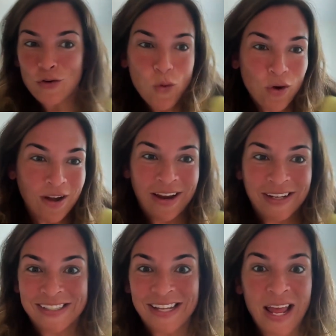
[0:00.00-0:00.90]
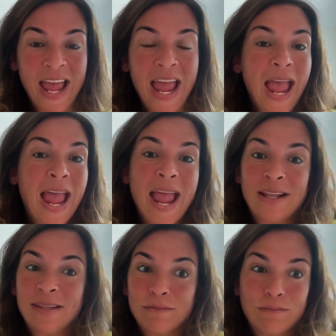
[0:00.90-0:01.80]
recordings,
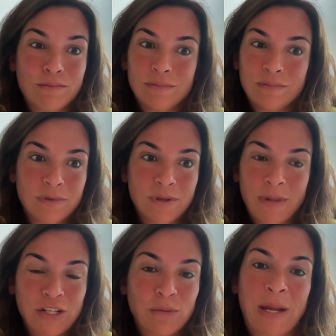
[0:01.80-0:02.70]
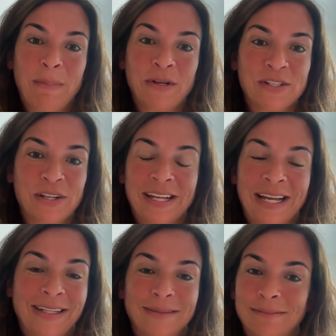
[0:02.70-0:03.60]
and the major papers are
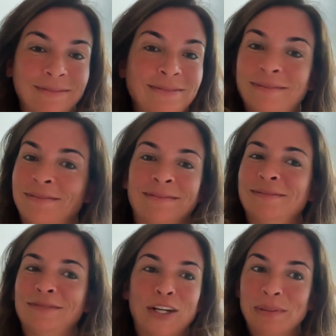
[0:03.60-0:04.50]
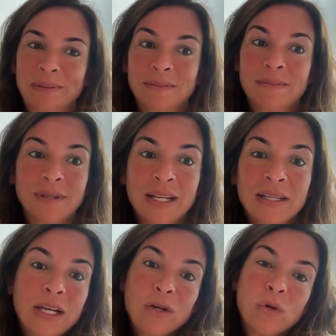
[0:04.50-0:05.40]
like, no.
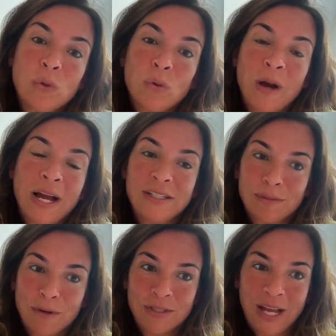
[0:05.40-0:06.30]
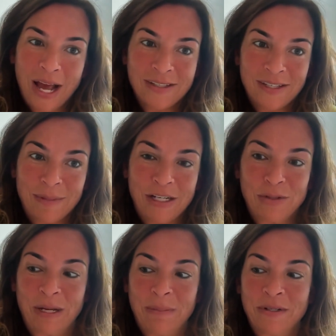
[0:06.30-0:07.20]
And like, who buys the most ads in the
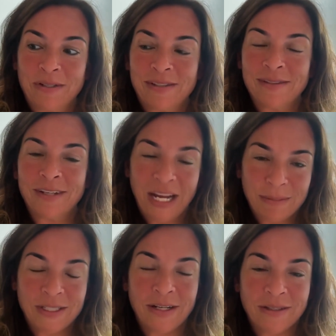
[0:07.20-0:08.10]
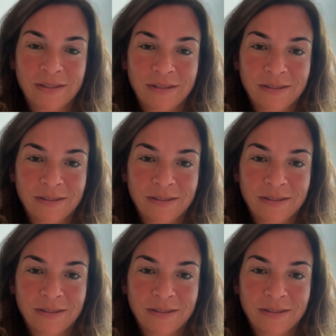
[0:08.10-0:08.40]
major papers? Amazon.